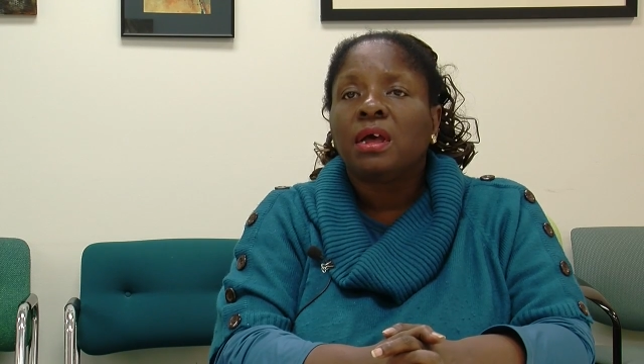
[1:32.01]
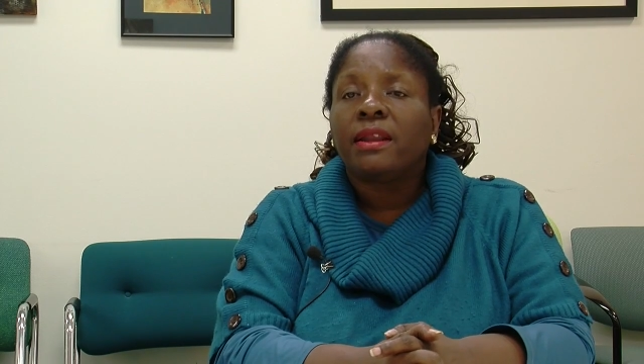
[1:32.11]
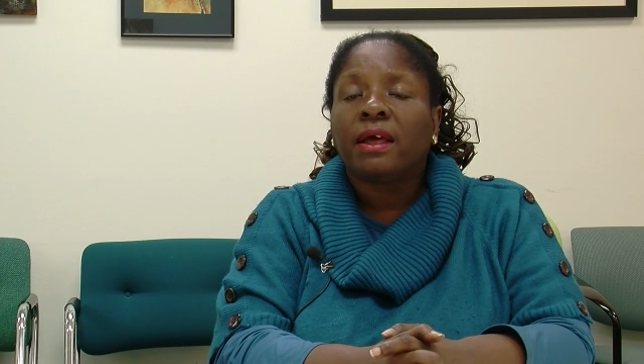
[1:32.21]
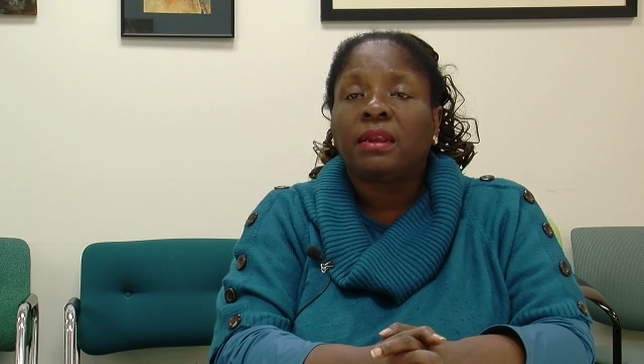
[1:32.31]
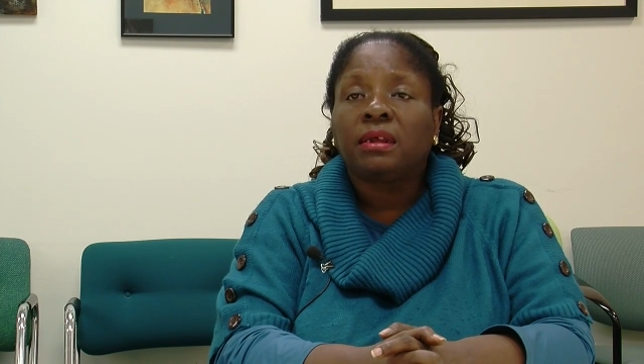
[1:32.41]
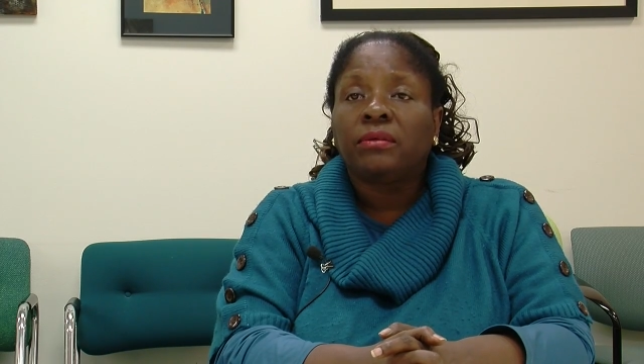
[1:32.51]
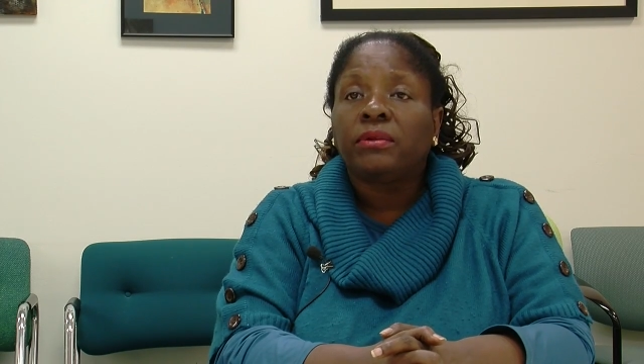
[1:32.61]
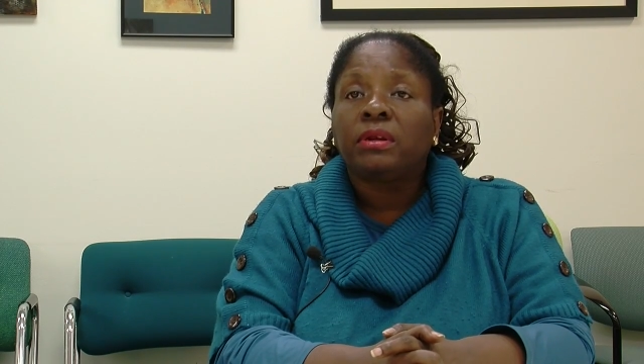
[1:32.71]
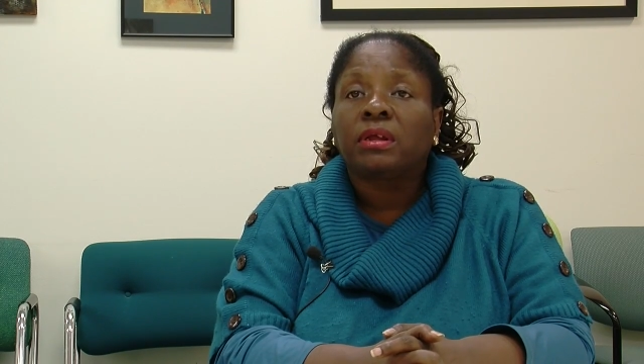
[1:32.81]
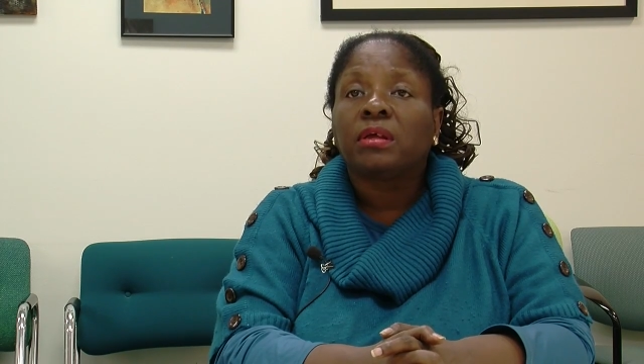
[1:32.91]
And I
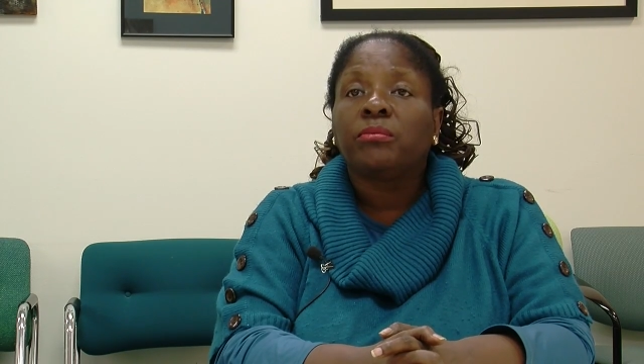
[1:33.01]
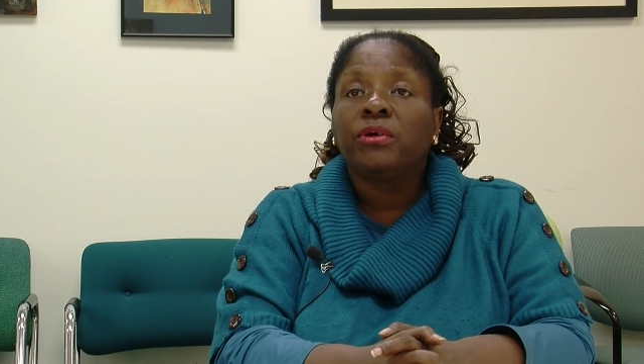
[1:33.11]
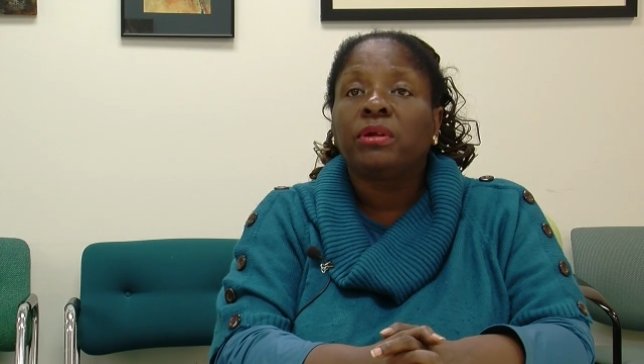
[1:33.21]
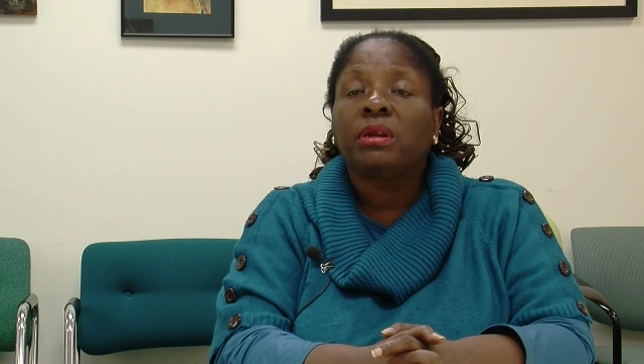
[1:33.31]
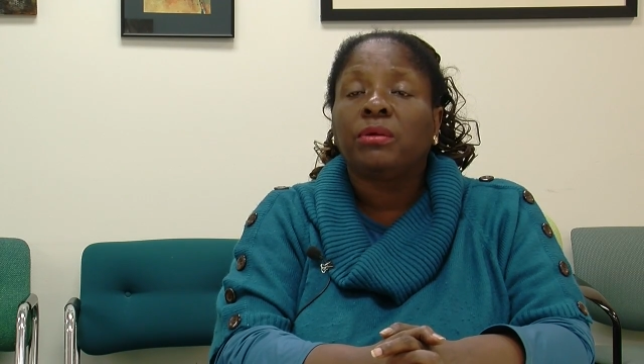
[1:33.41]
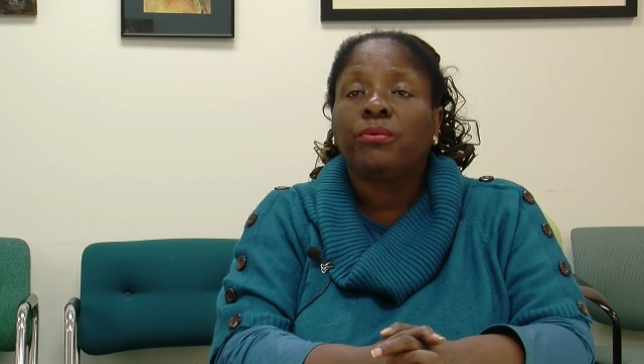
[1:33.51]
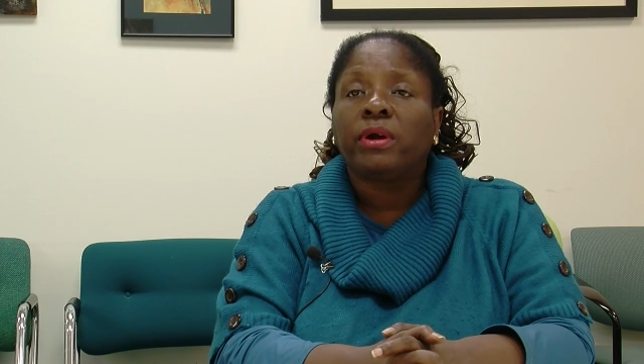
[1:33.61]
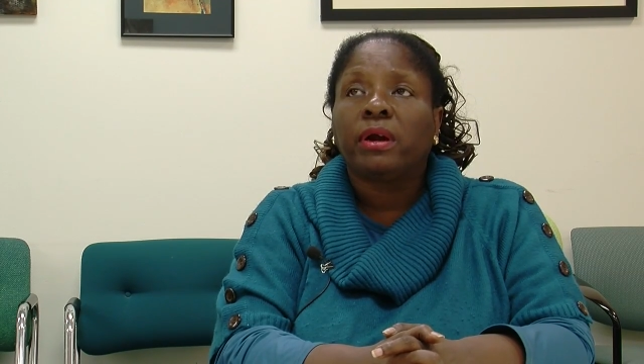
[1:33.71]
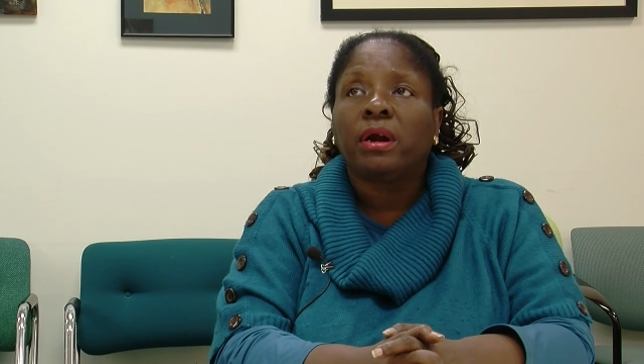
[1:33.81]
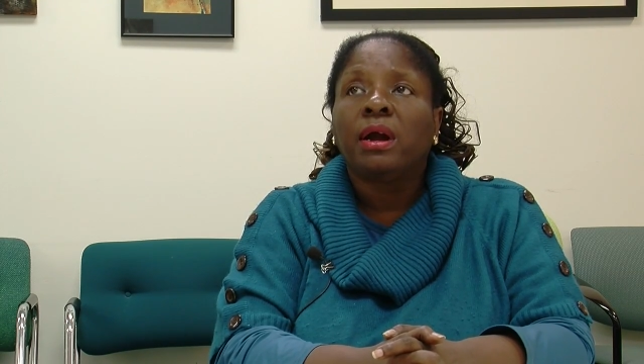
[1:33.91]
lived in the community
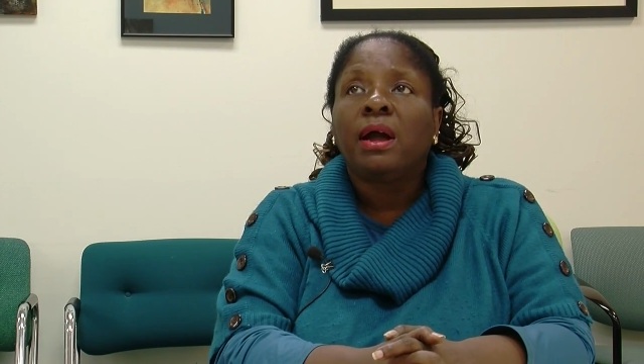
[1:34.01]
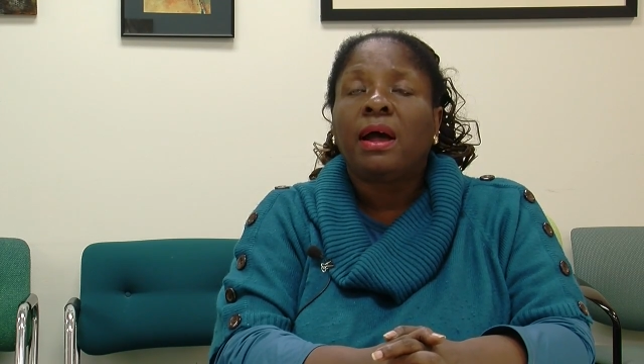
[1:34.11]
where